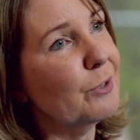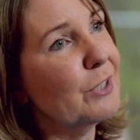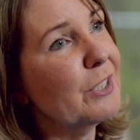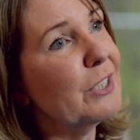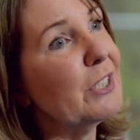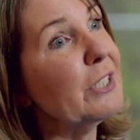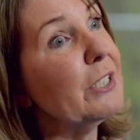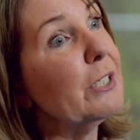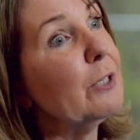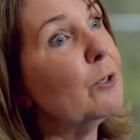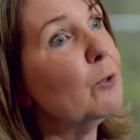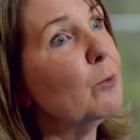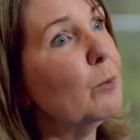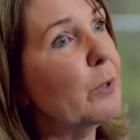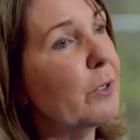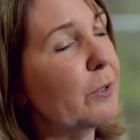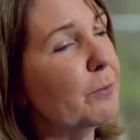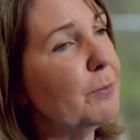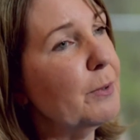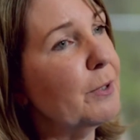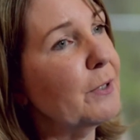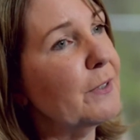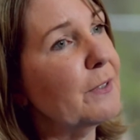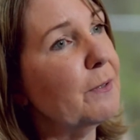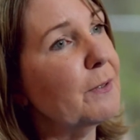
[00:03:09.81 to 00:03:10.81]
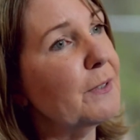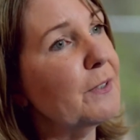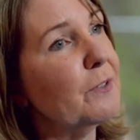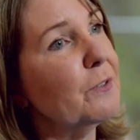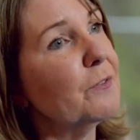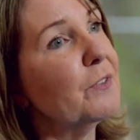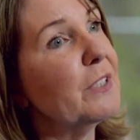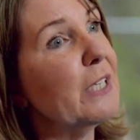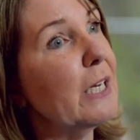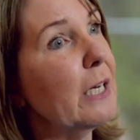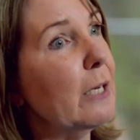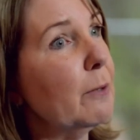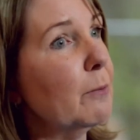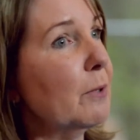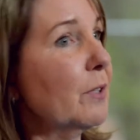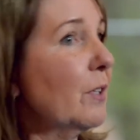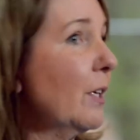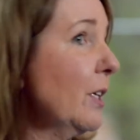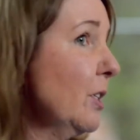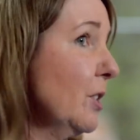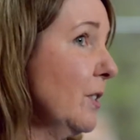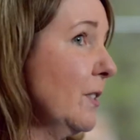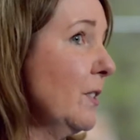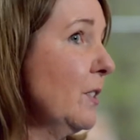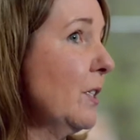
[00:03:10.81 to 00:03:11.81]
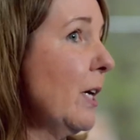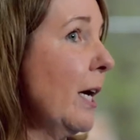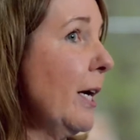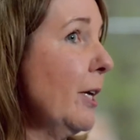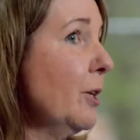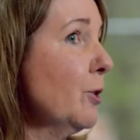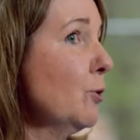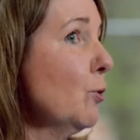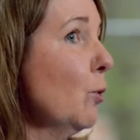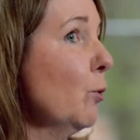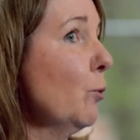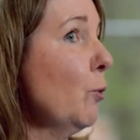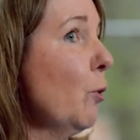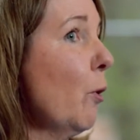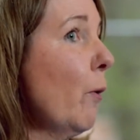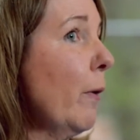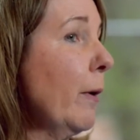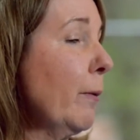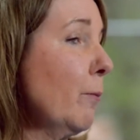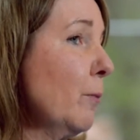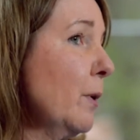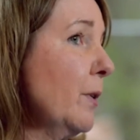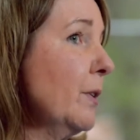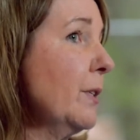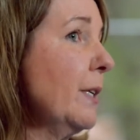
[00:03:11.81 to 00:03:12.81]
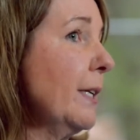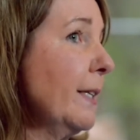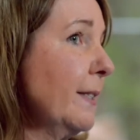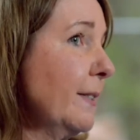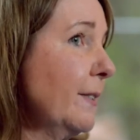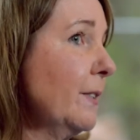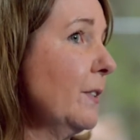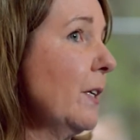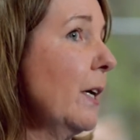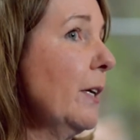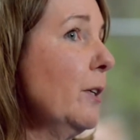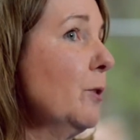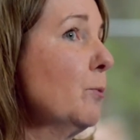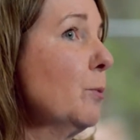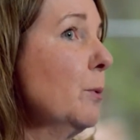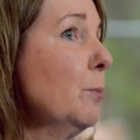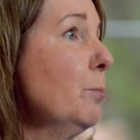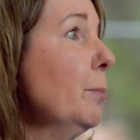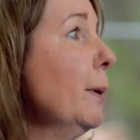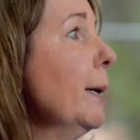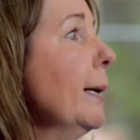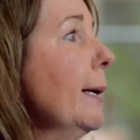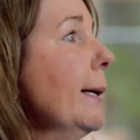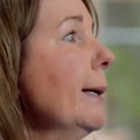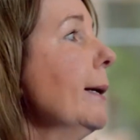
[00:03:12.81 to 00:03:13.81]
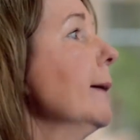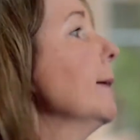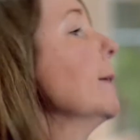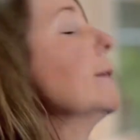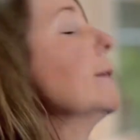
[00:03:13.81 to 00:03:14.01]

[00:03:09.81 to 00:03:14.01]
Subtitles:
deal with because I was sort of dealing with each stage, not knowing where the next stage would be.